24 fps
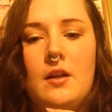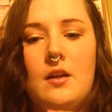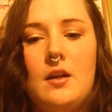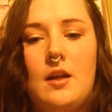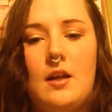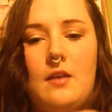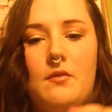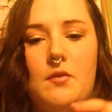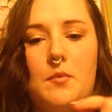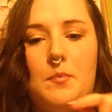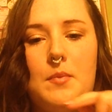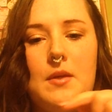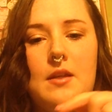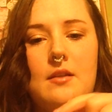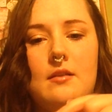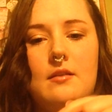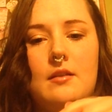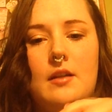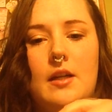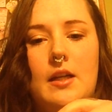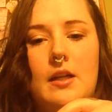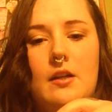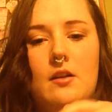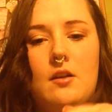I have a peace
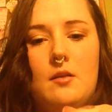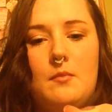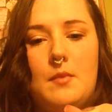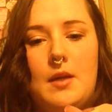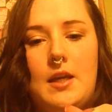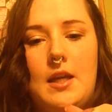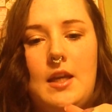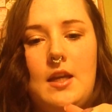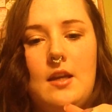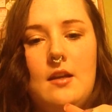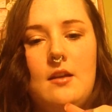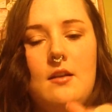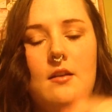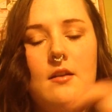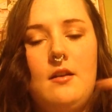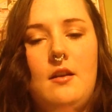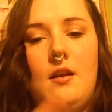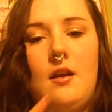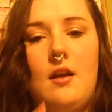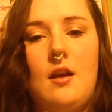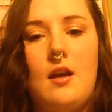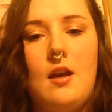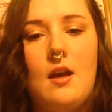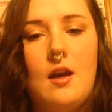sign on my hand,
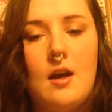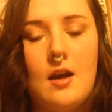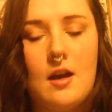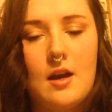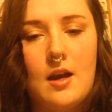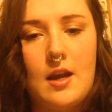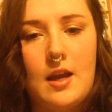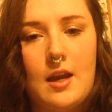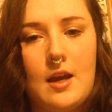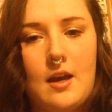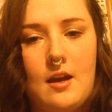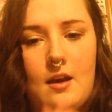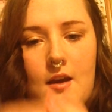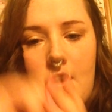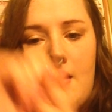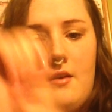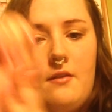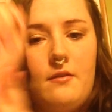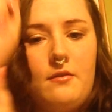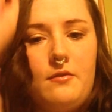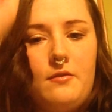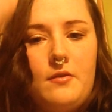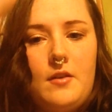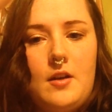I
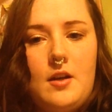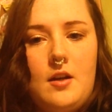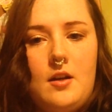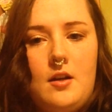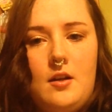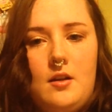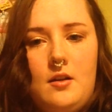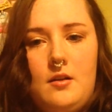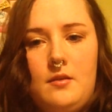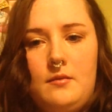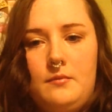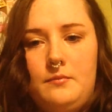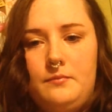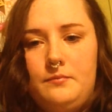have a